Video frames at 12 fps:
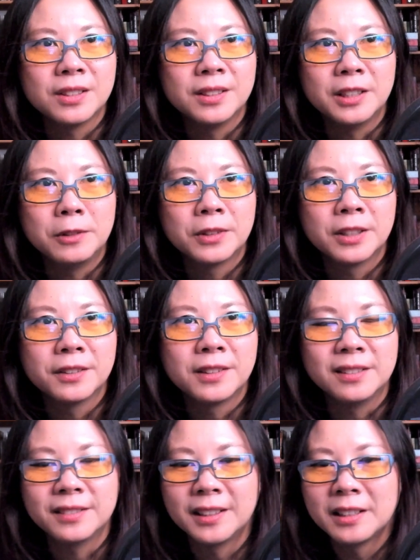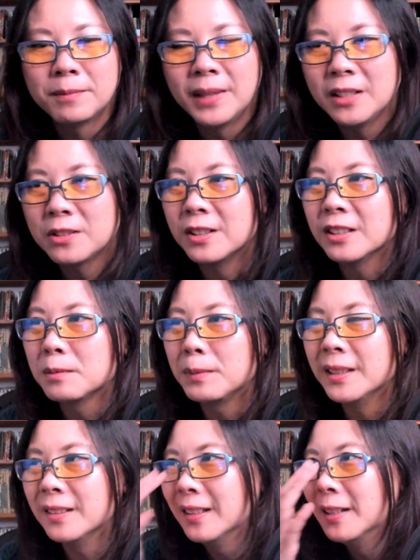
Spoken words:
And then you've got things like The Matrix. But,